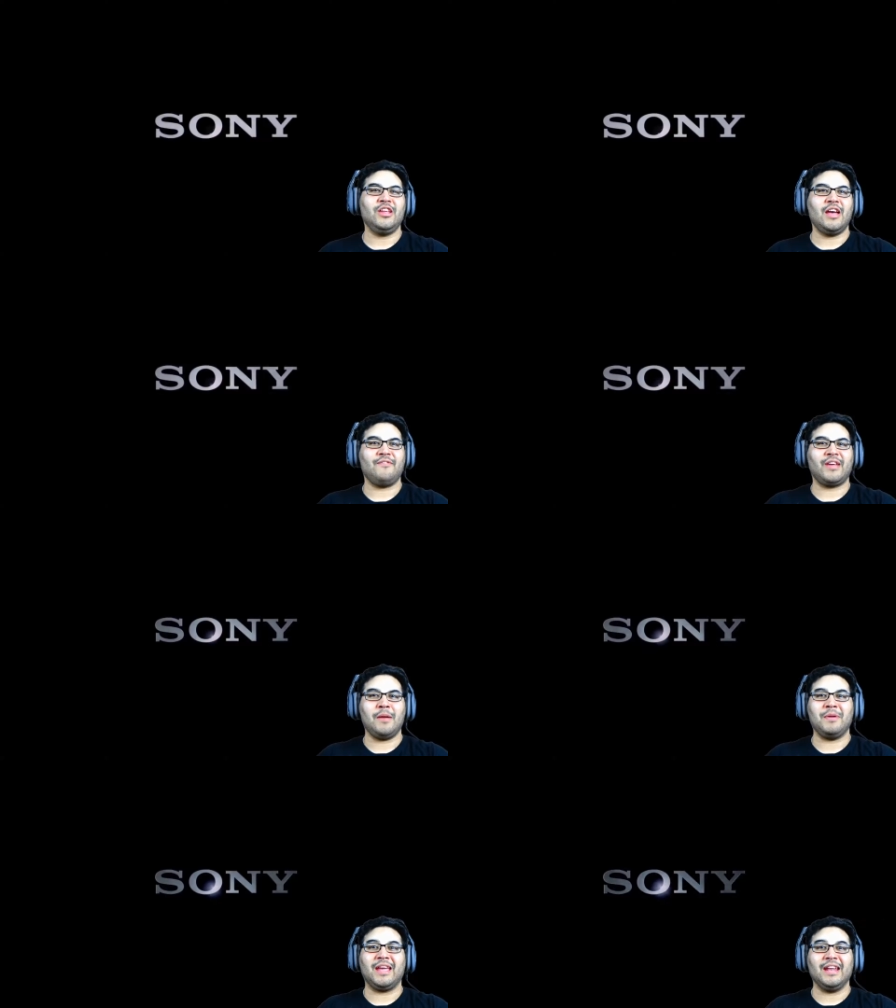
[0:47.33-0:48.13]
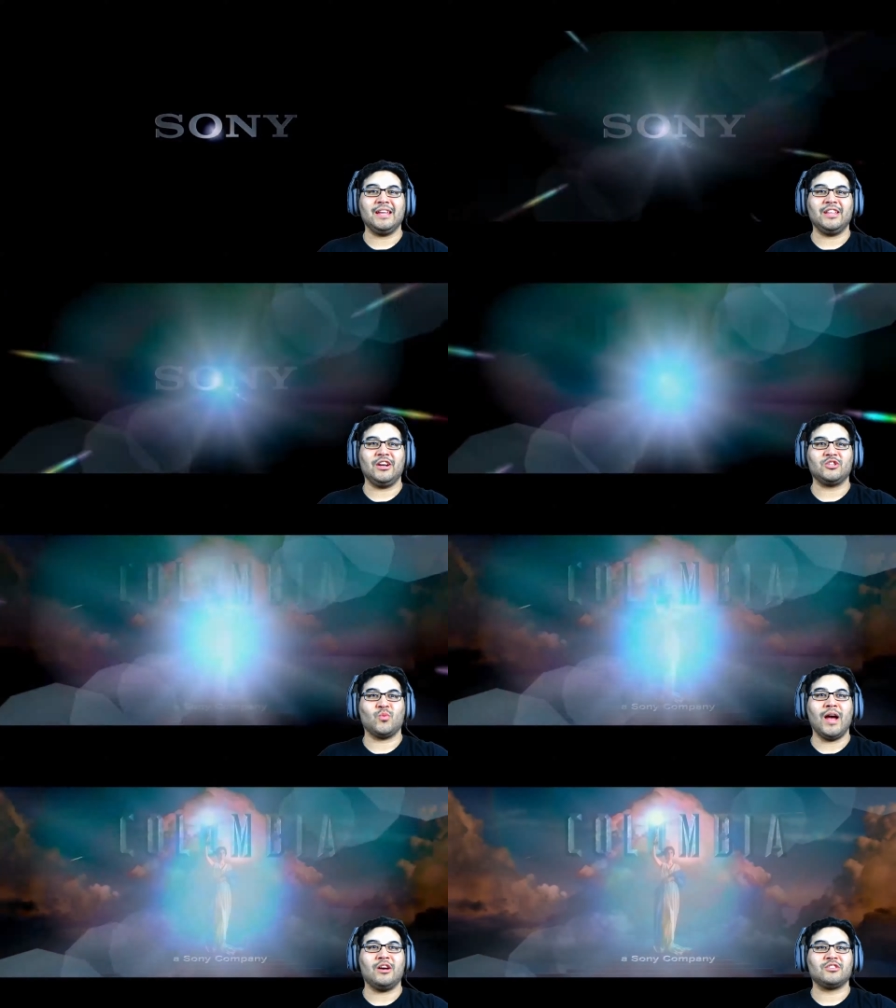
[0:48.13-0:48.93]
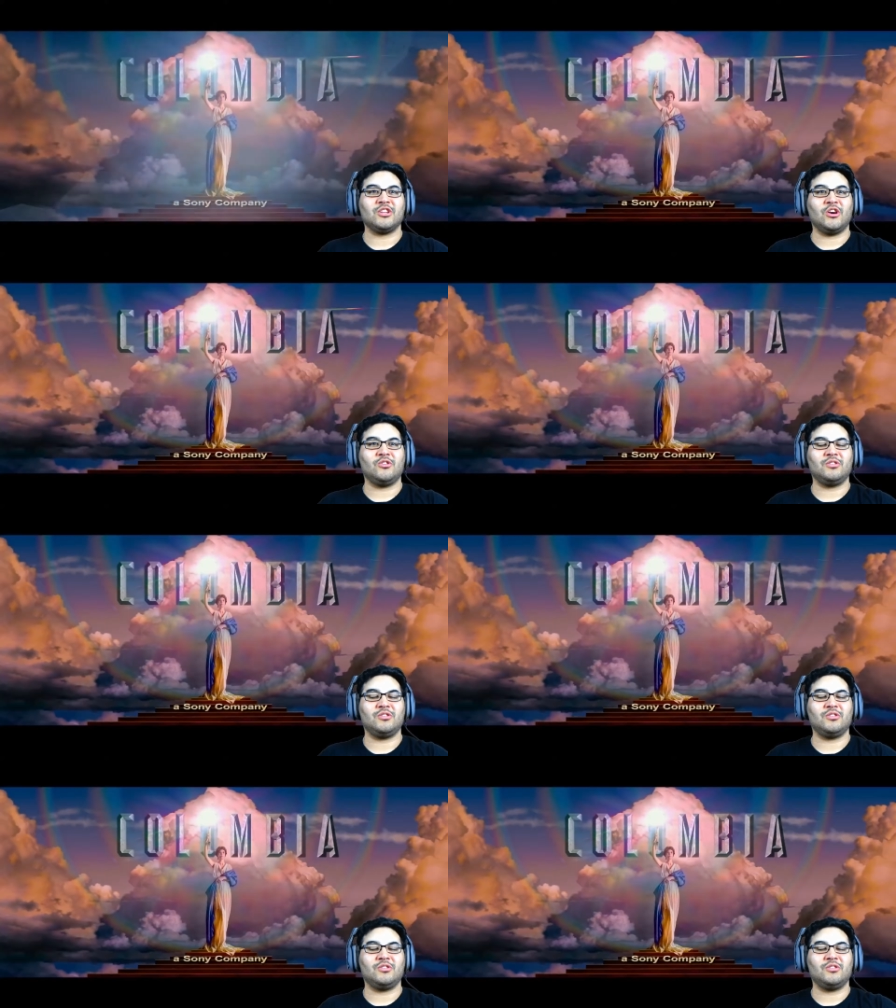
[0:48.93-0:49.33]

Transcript: then you have Kate McKinnon in there as well. This so. is